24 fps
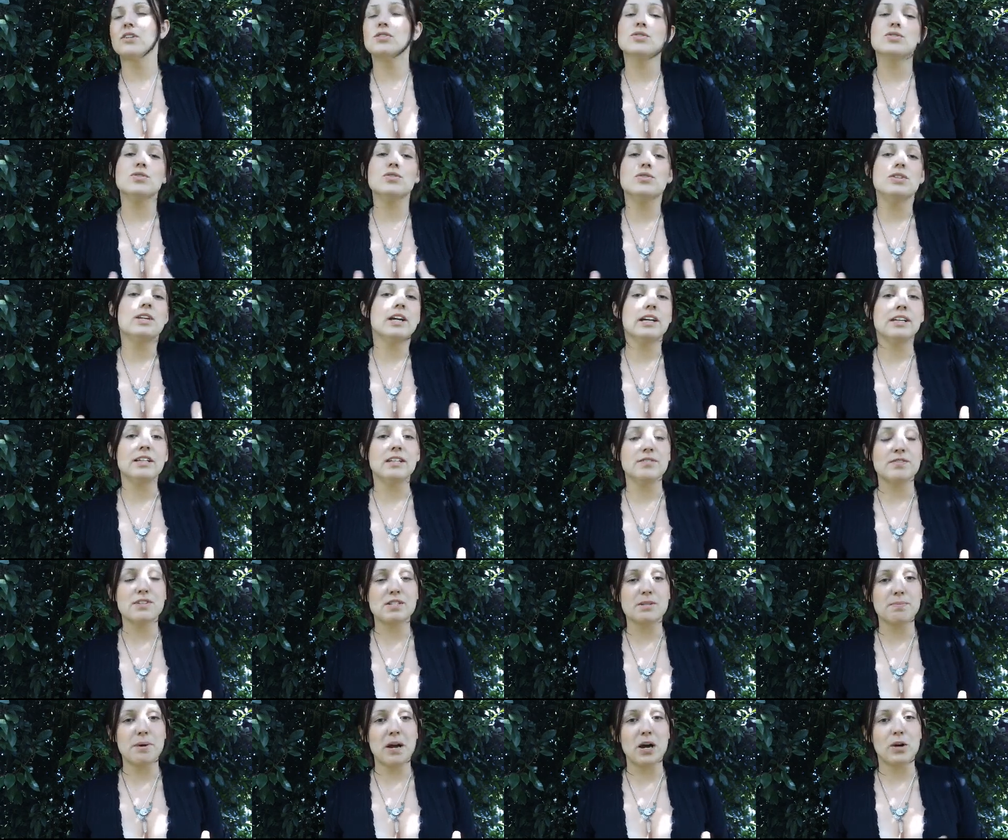do negative
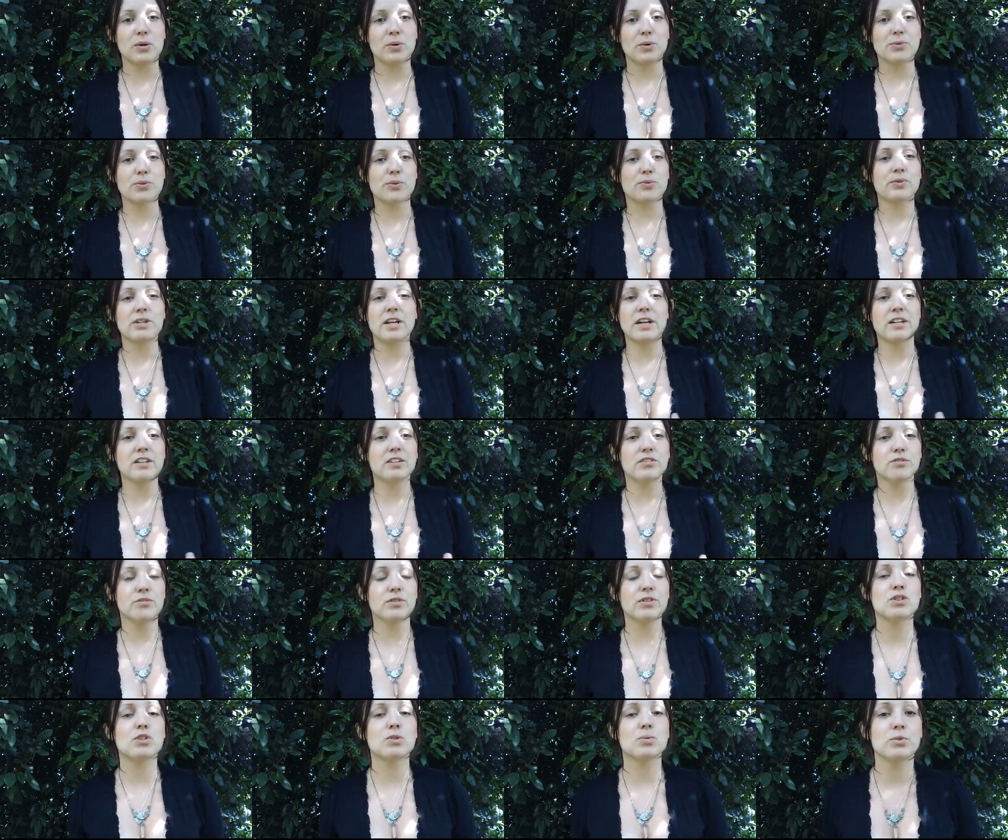spells or
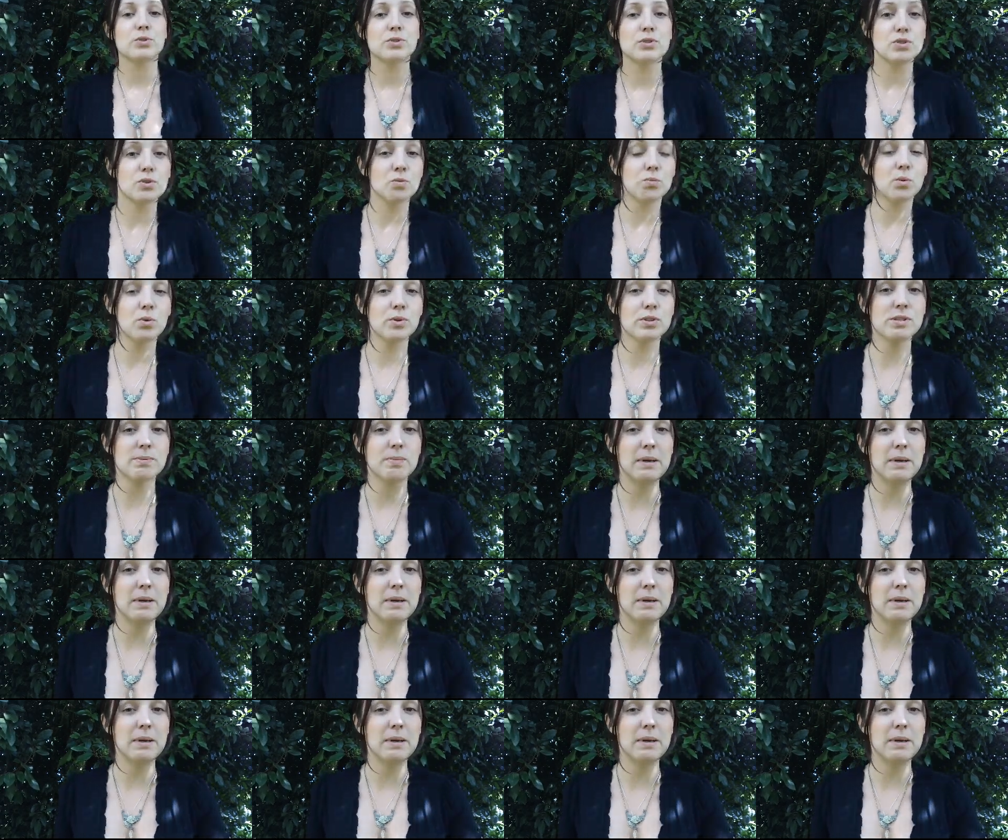negative rituals towards